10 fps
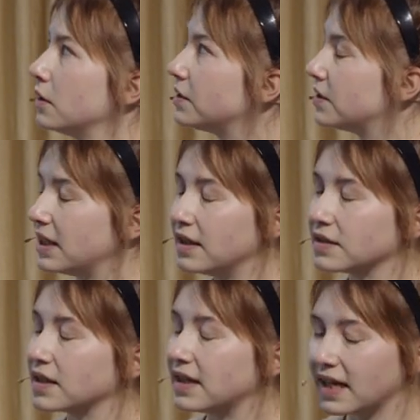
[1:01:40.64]
seen
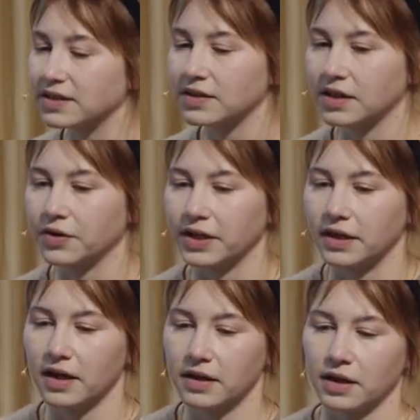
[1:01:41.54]
as a
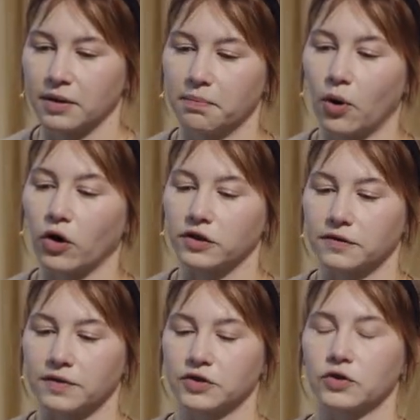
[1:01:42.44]
necessary part
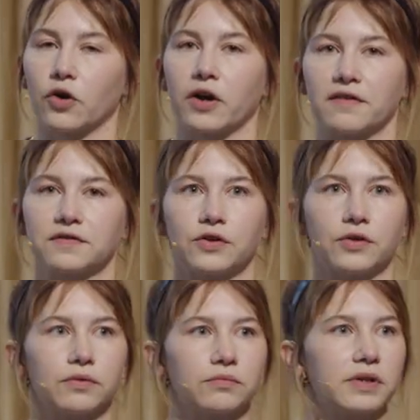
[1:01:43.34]
of the
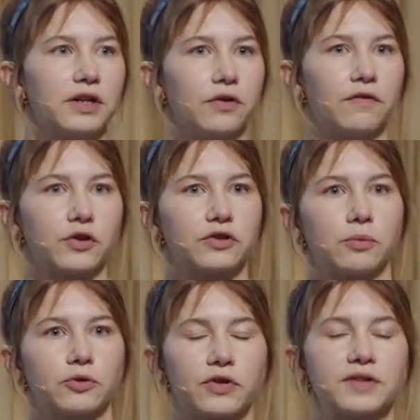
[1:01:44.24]
sought-after
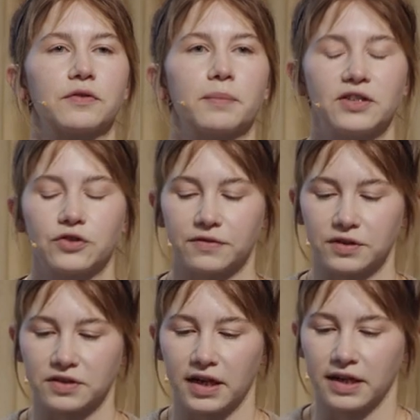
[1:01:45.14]
irreversible transformation of
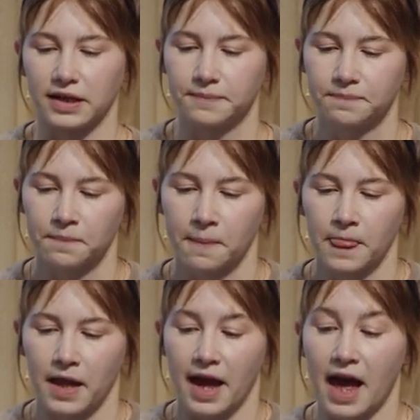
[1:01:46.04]
society,
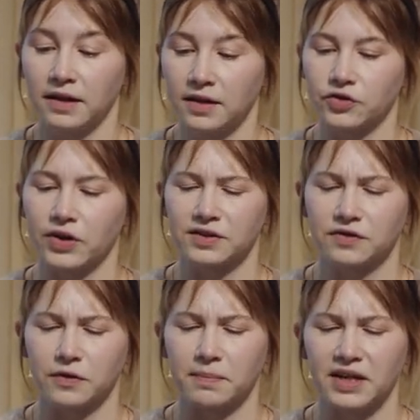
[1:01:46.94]
and the
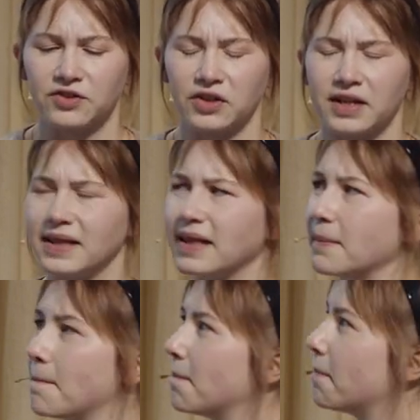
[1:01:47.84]
transformation in
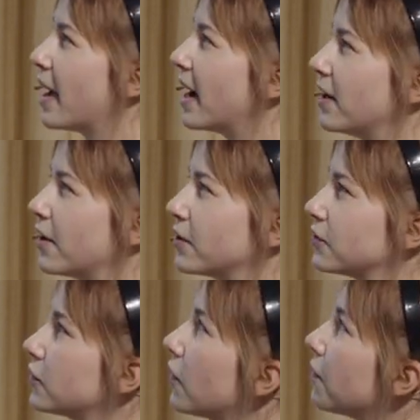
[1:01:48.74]
the
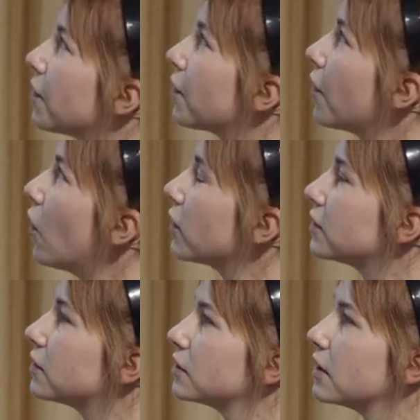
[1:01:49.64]
patterns of
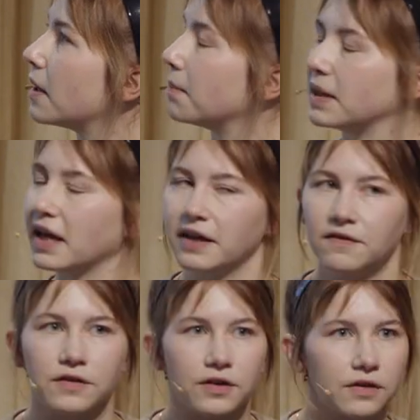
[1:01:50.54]
thought and
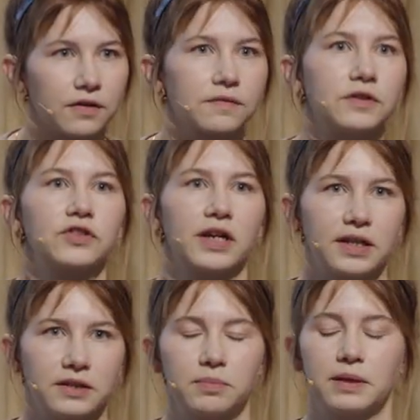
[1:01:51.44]
behavior of the
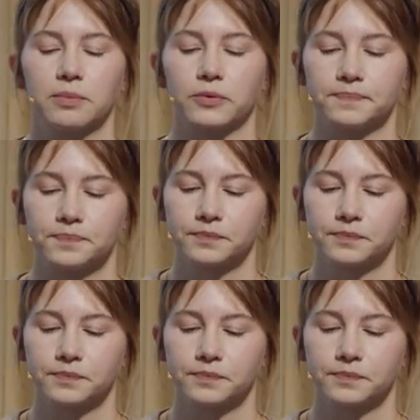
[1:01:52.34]
Chinese people.